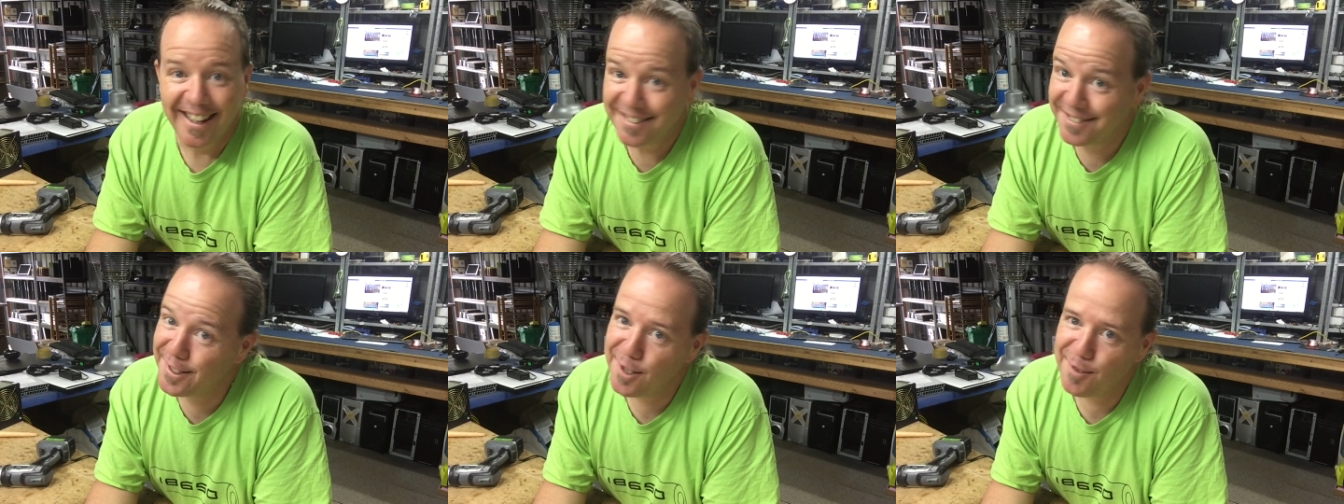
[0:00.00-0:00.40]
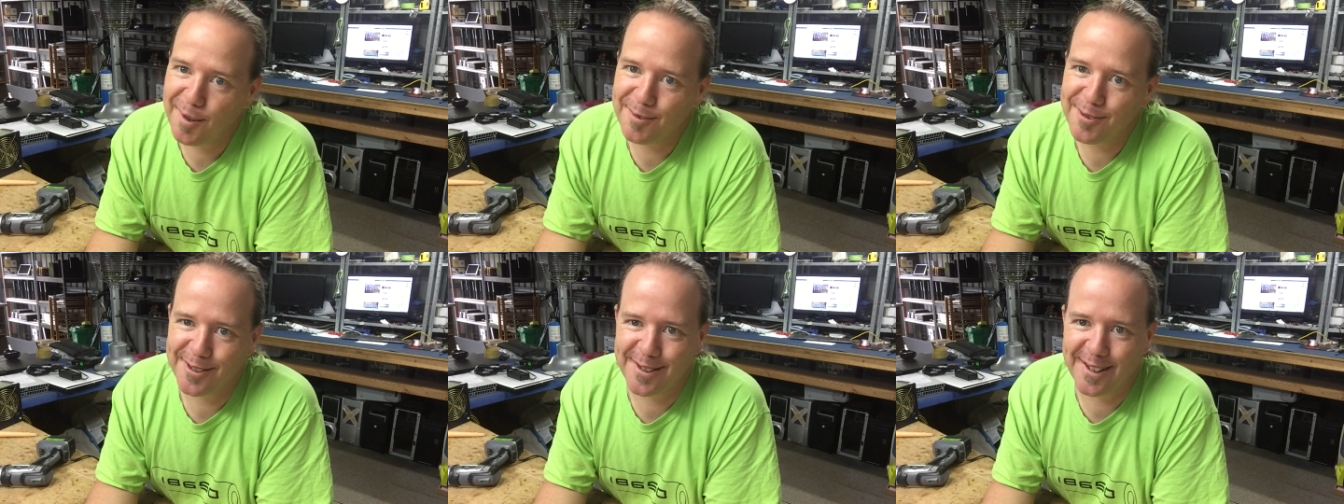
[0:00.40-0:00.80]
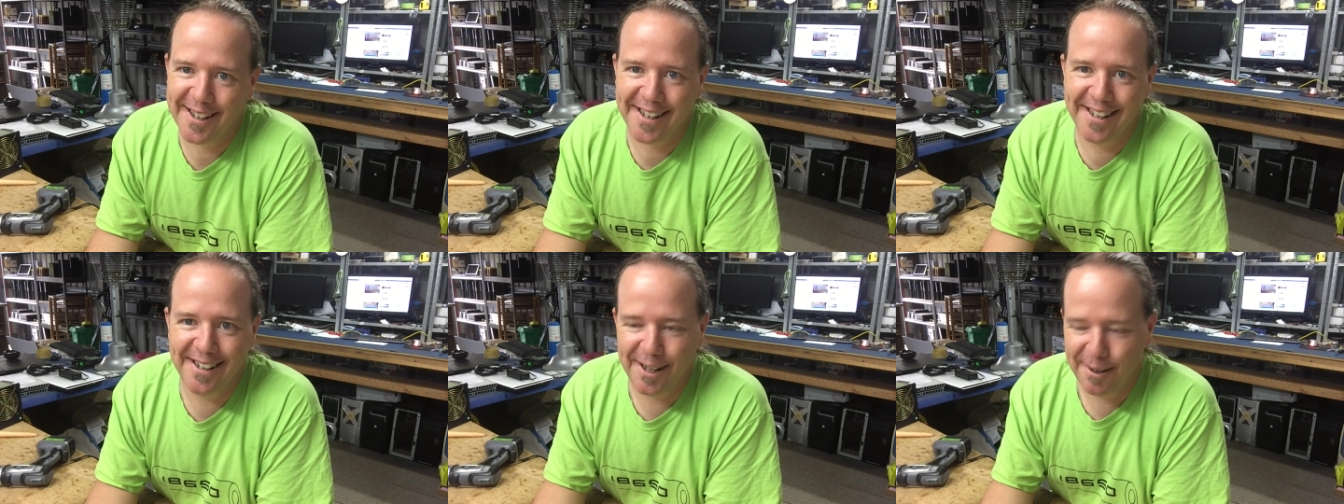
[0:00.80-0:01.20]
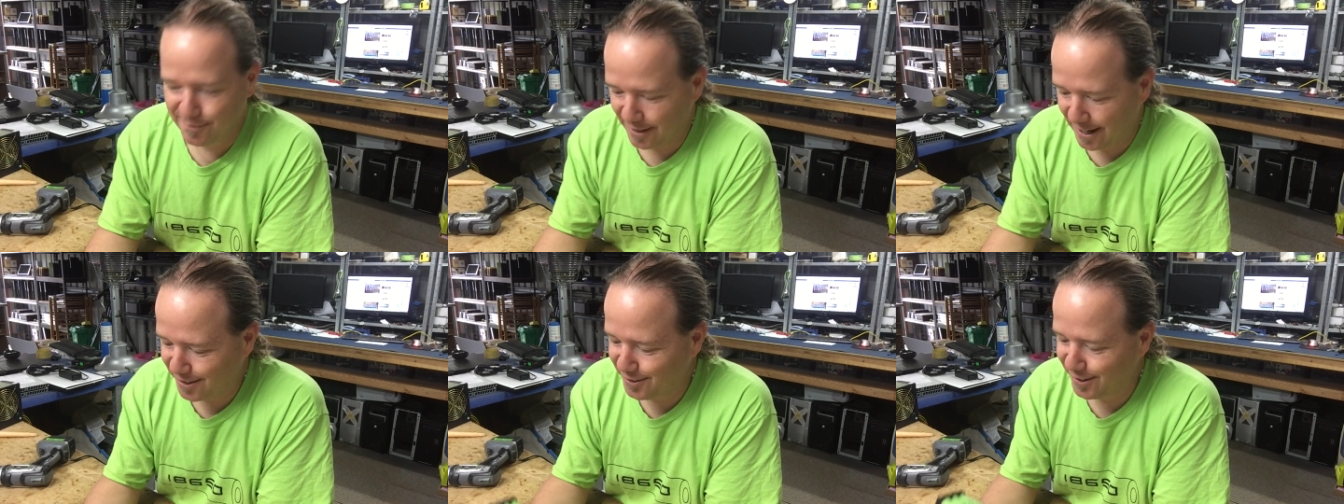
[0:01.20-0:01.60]
and see if I'm just lucky
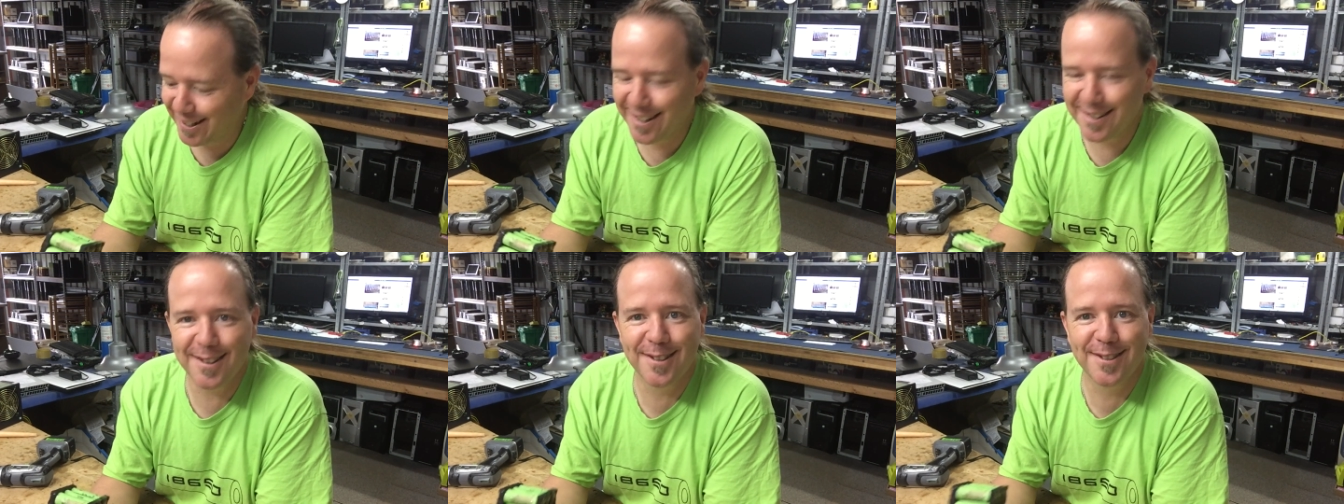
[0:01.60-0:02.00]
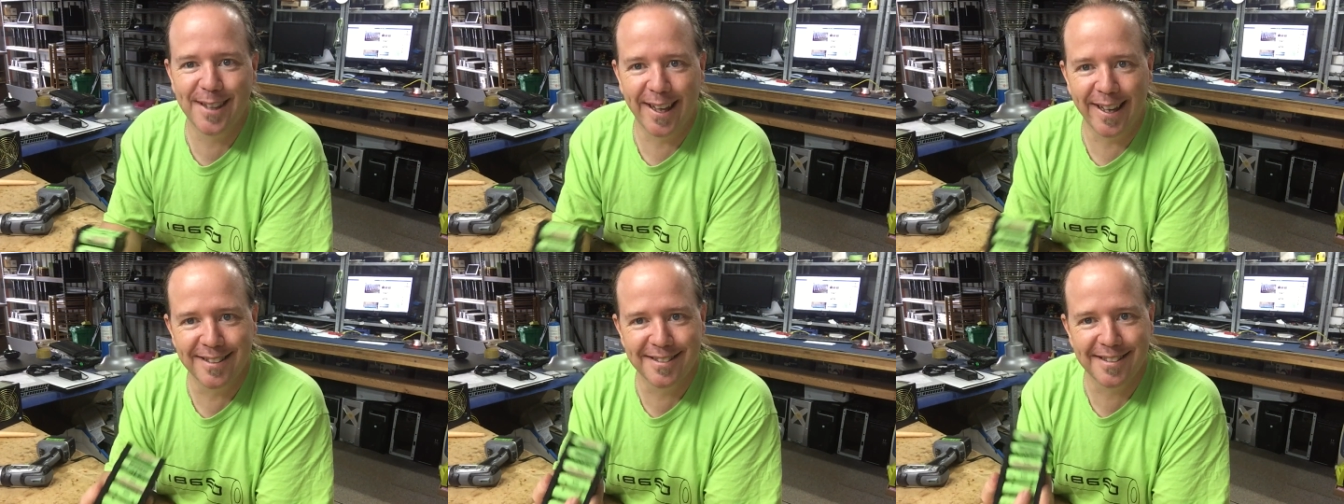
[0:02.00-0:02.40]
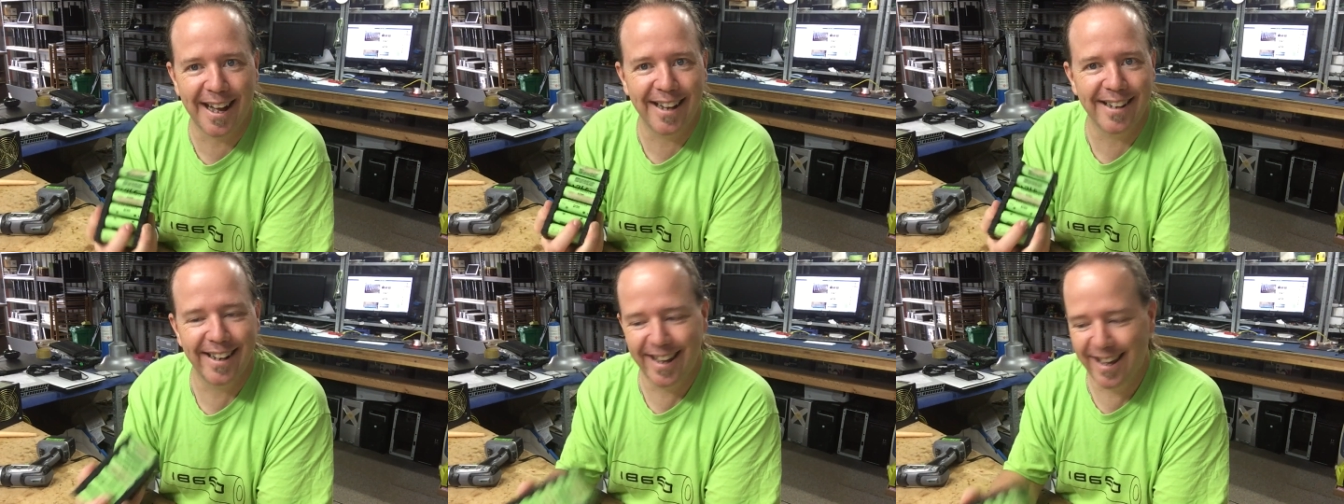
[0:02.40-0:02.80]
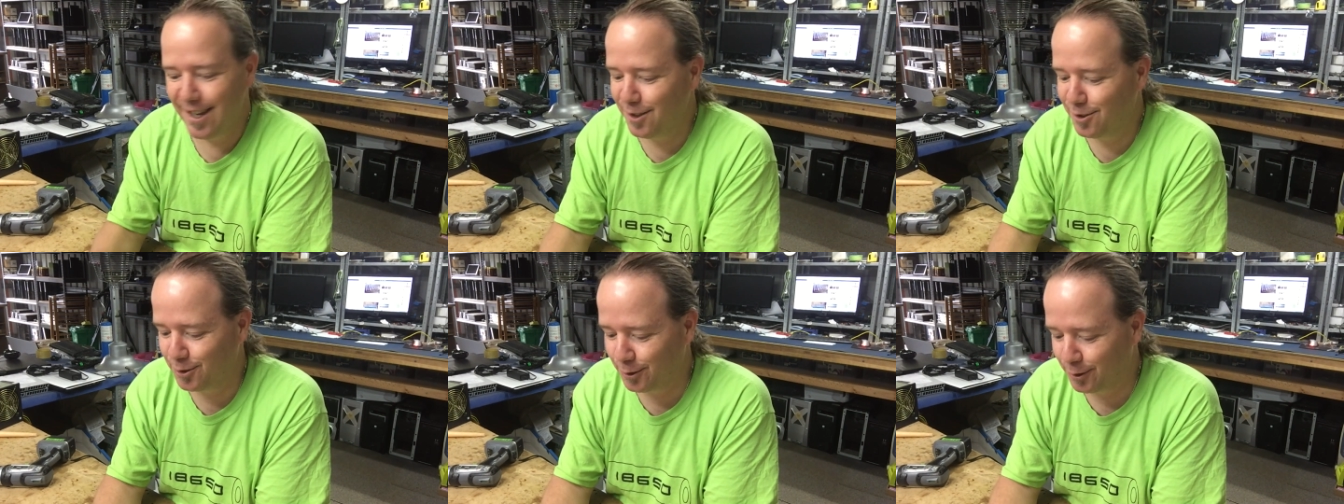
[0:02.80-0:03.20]
enough to actually get this thing starting to
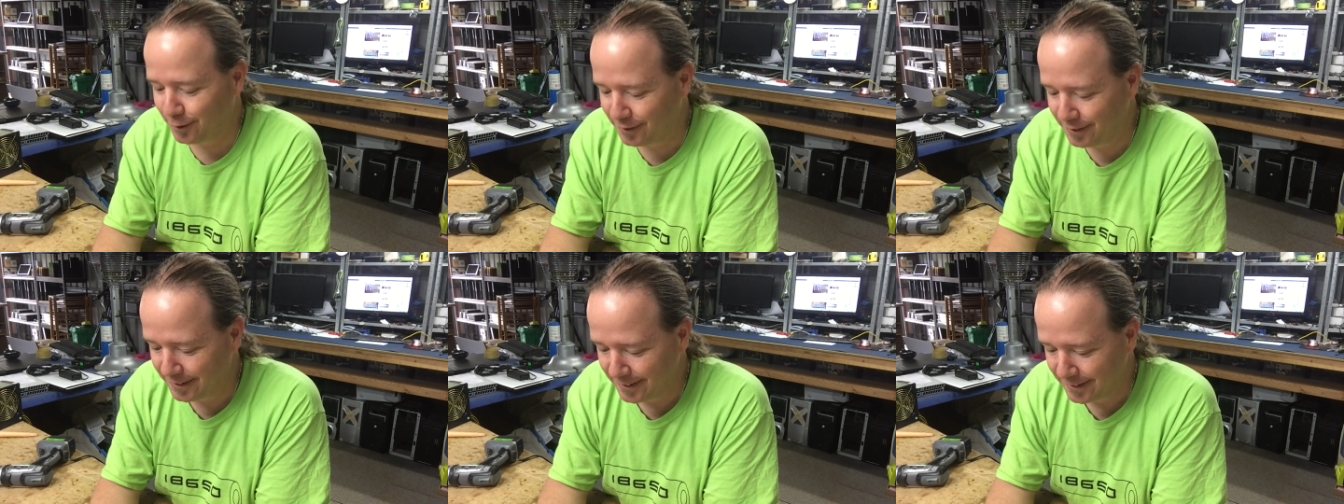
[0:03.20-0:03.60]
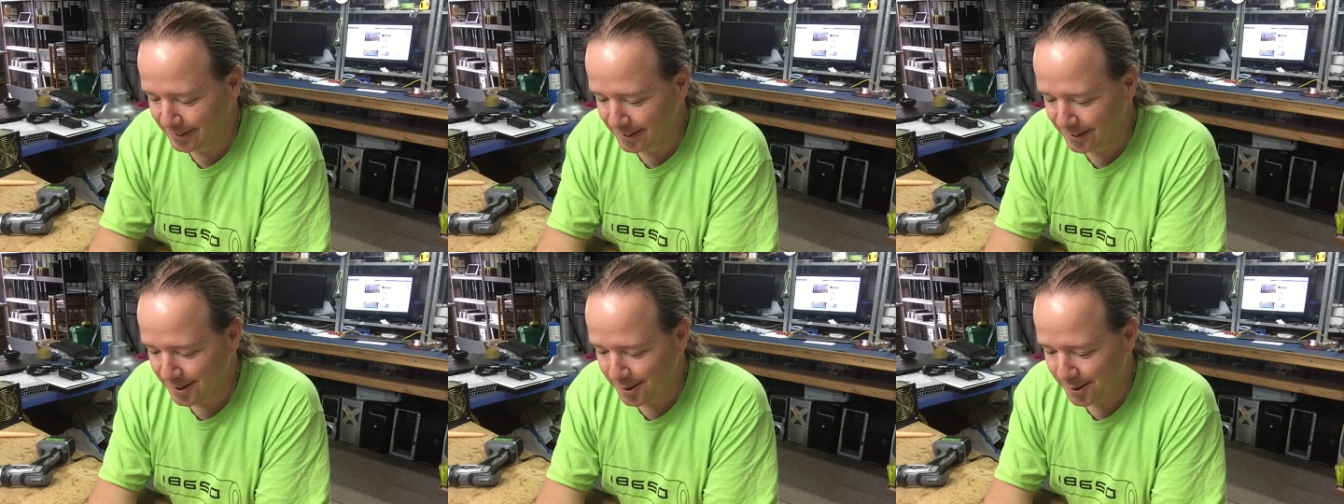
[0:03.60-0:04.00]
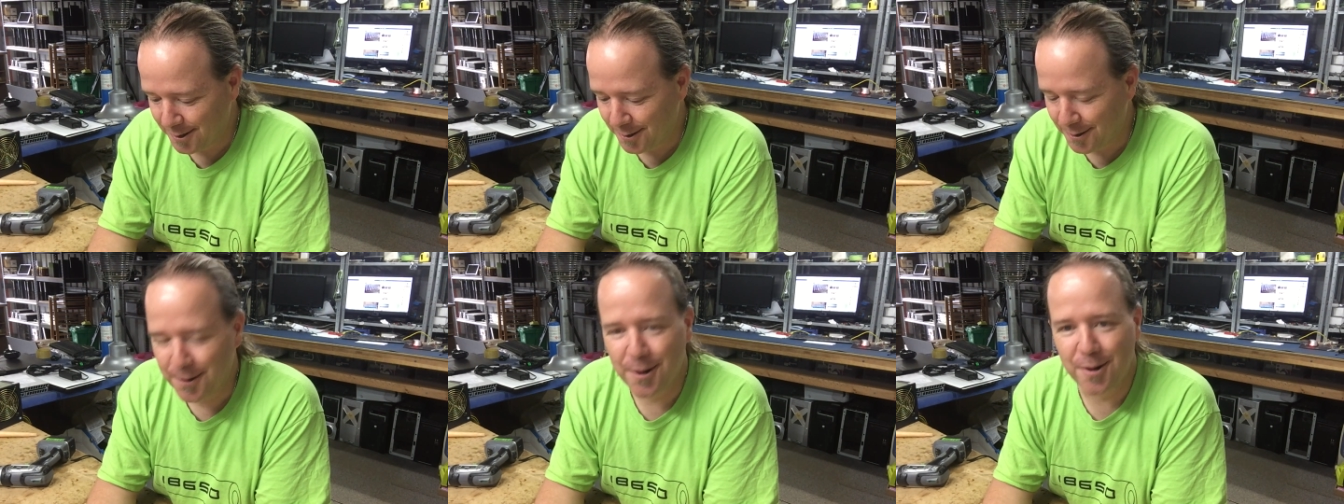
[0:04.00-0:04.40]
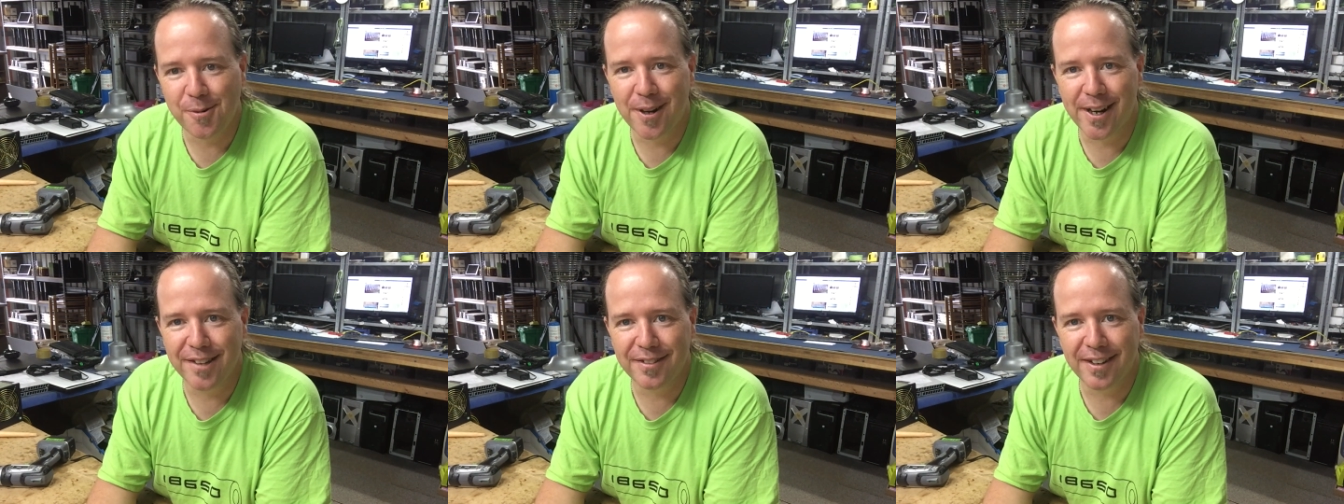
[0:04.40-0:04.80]
hiss or,
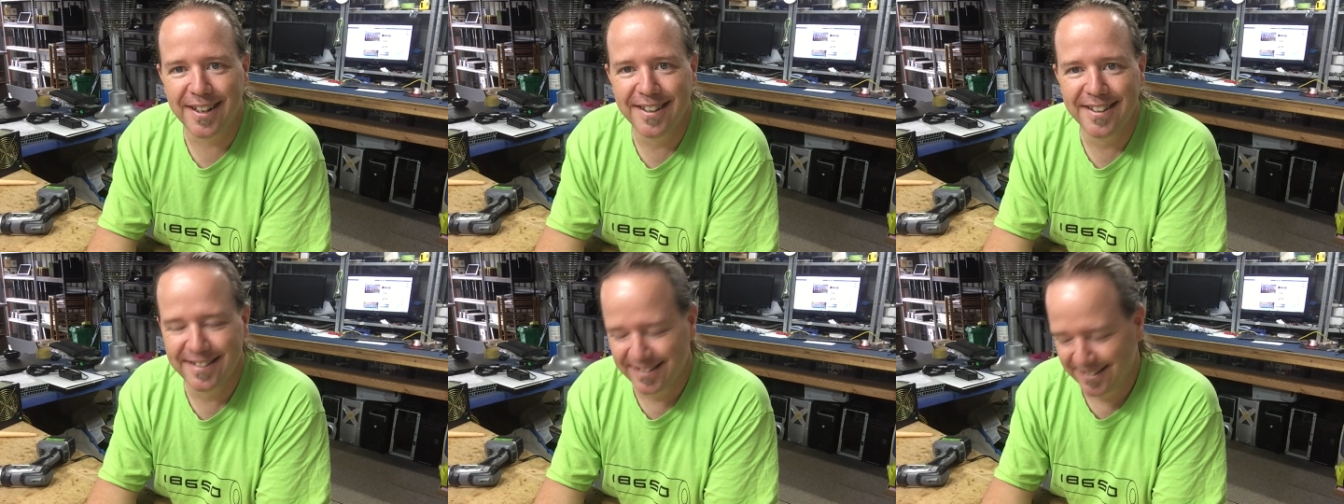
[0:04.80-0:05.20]
or whatever.